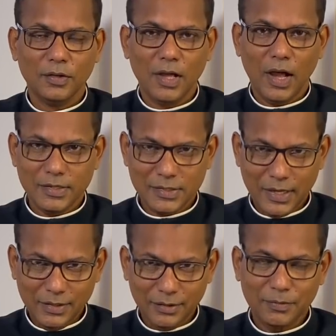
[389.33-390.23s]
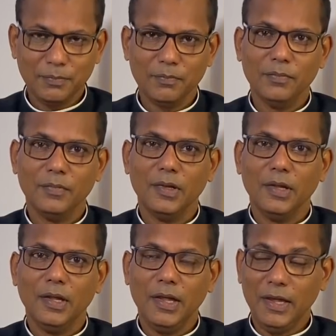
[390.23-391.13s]
I said,
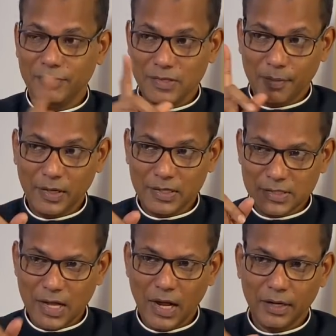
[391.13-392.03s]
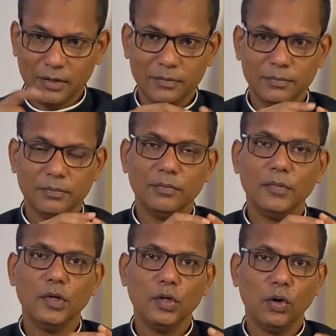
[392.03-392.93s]
if somebody is dying,
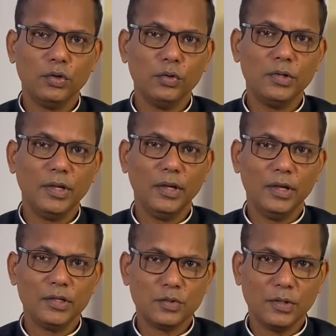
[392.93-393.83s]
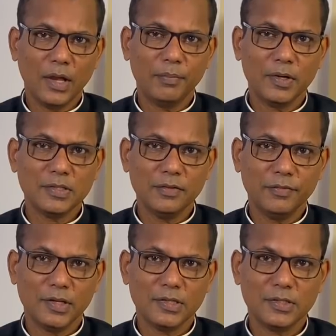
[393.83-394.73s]
your duty is to that person
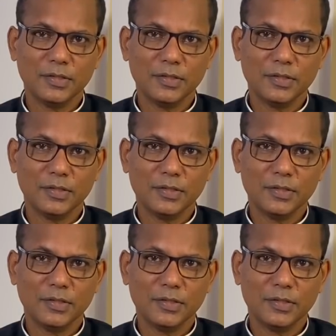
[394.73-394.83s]
first.